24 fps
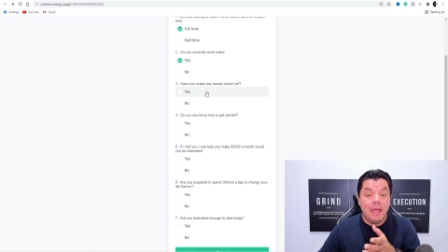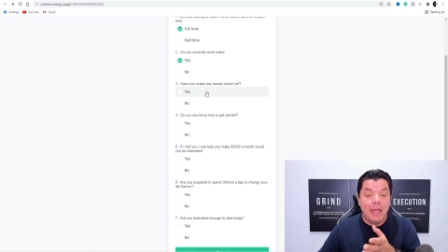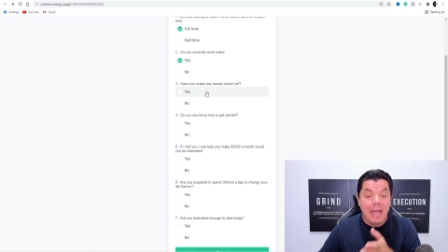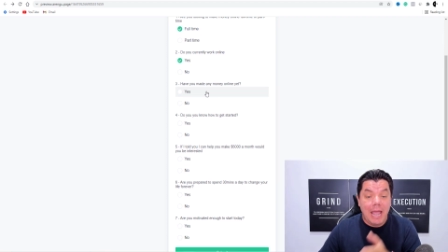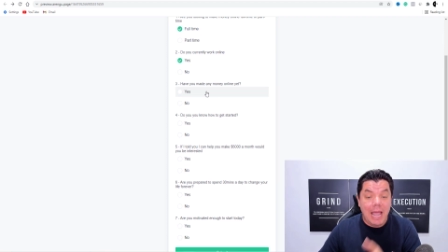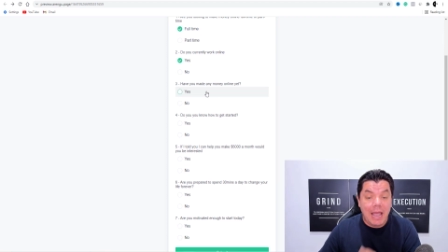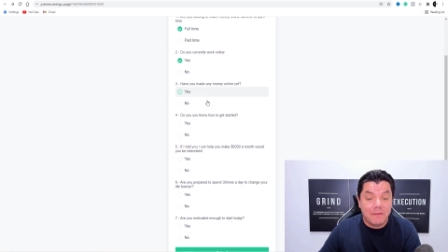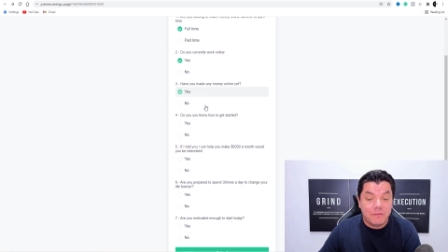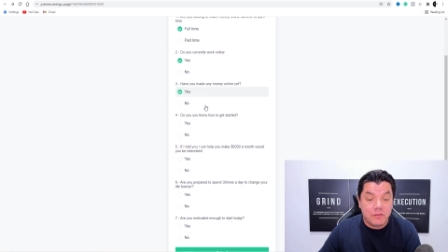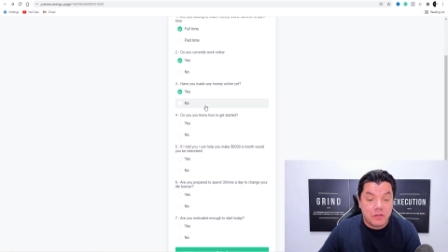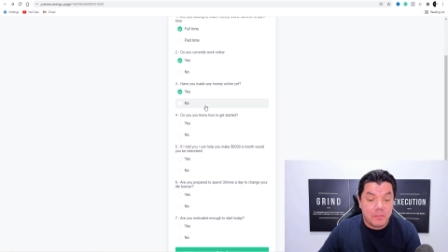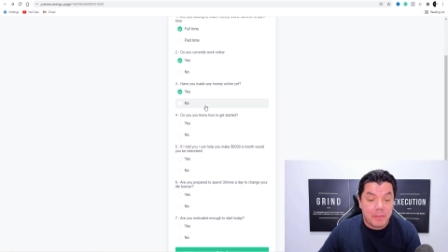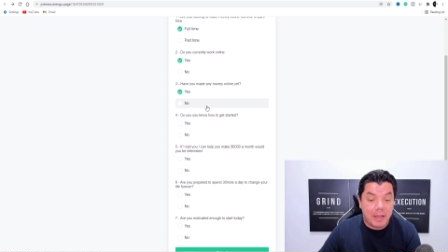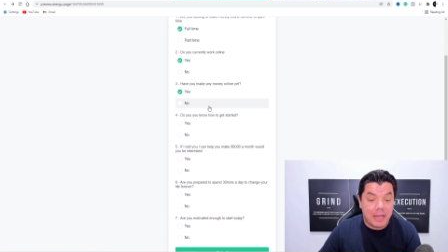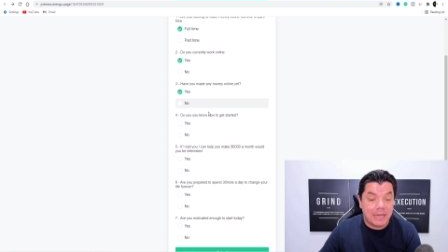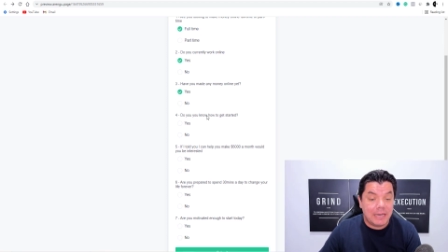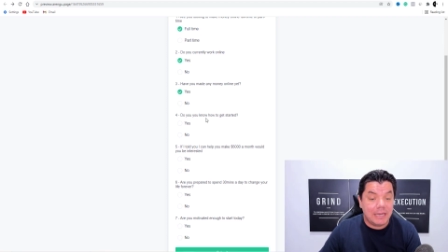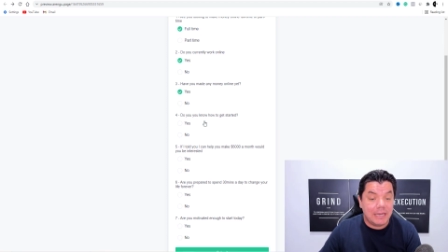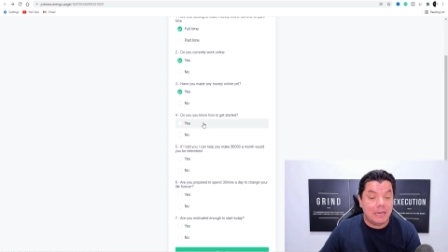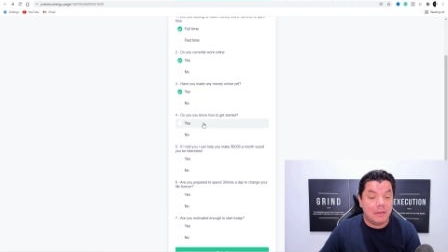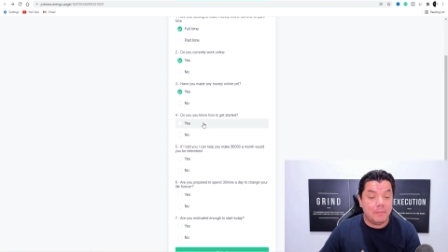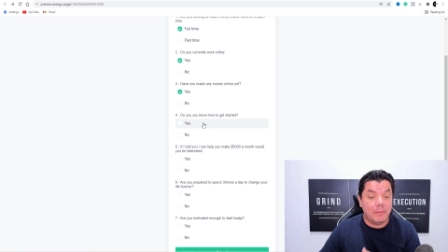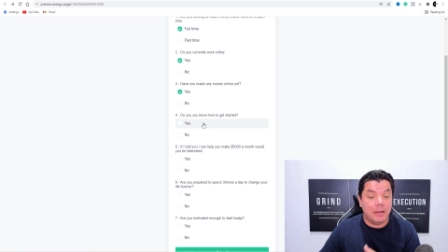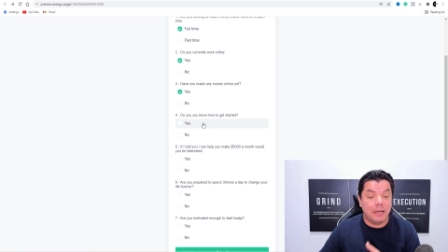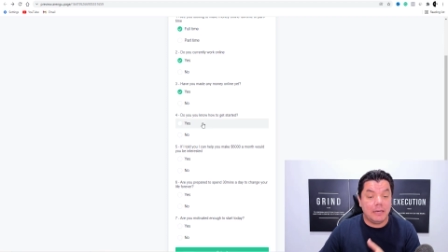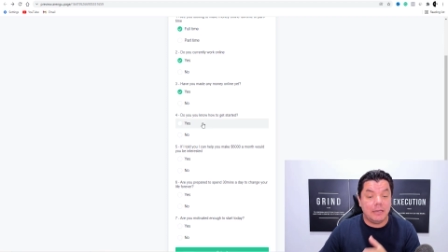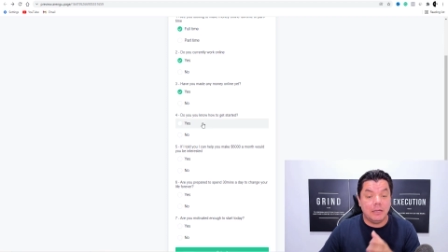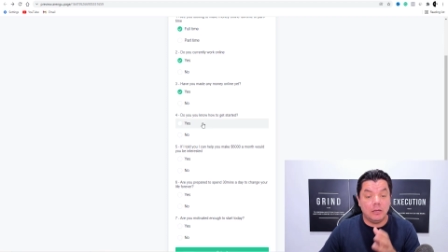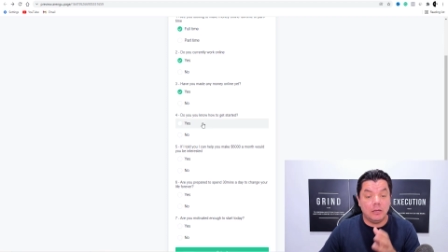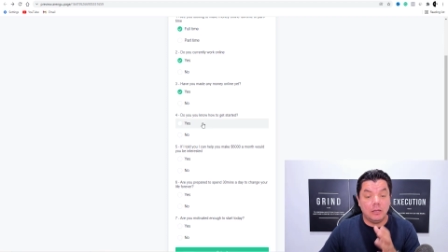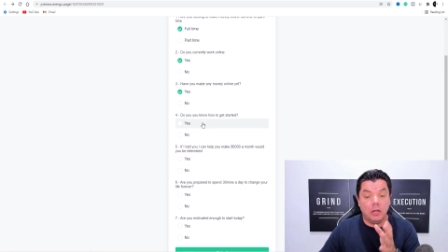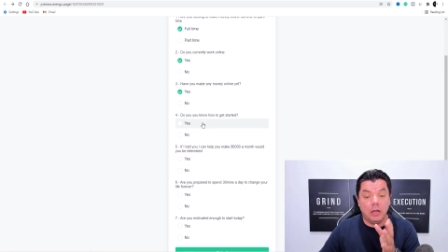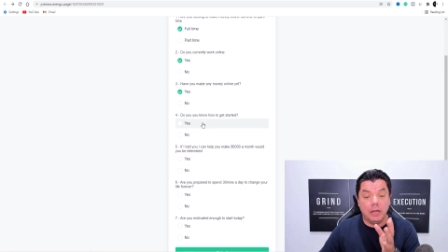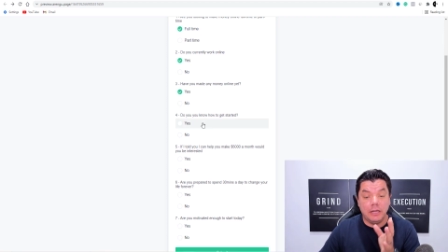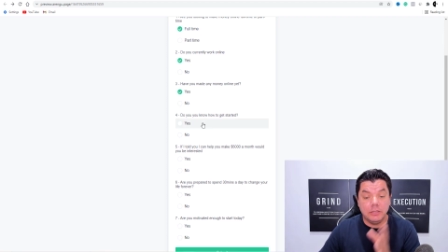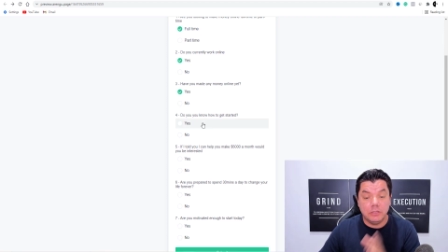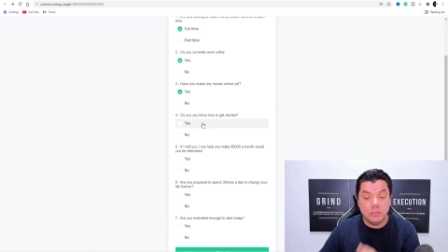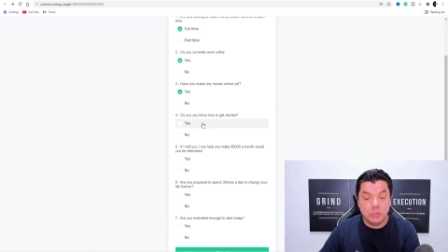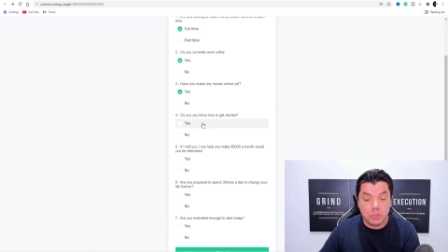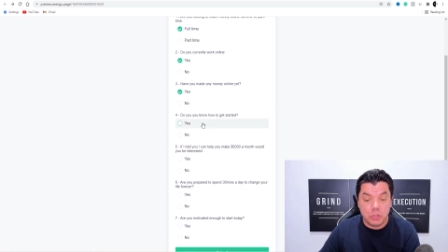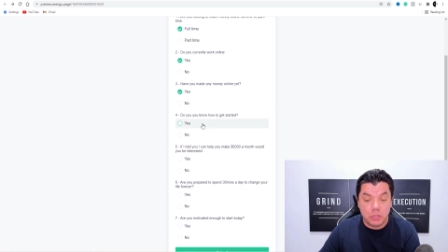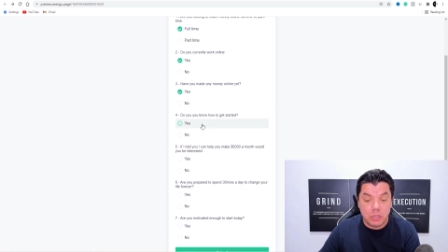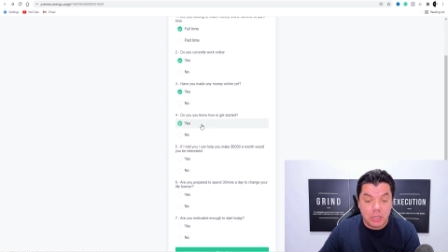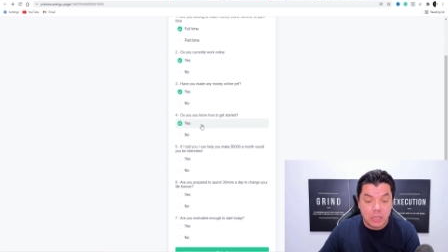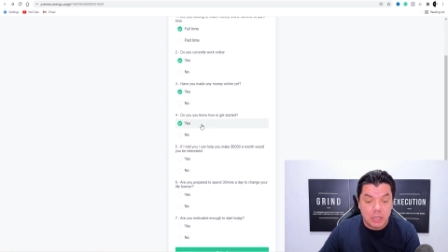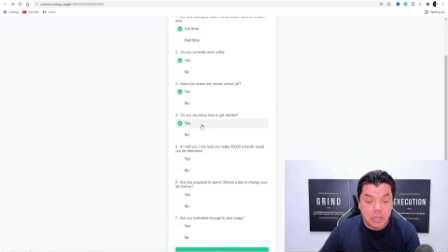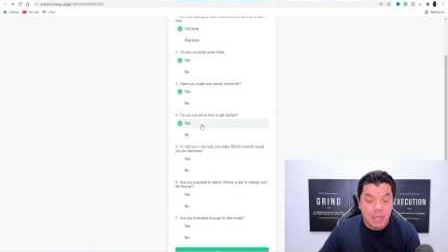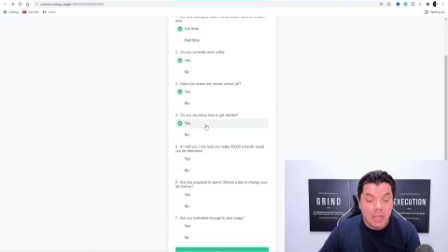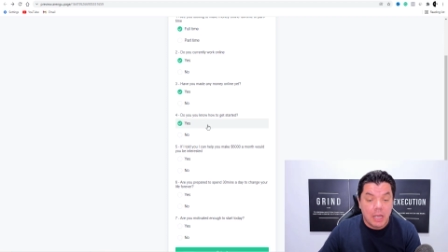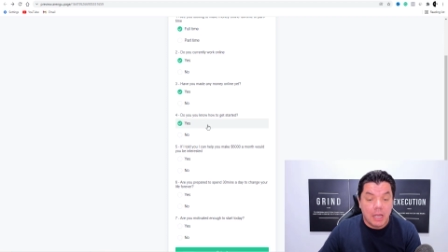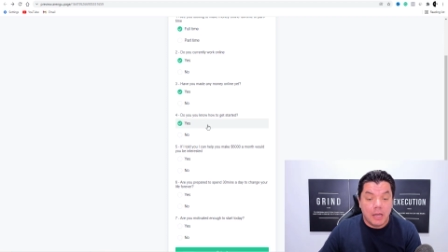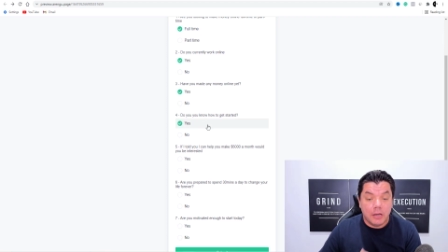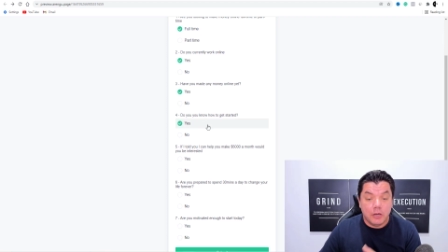Have you made any money online? Do you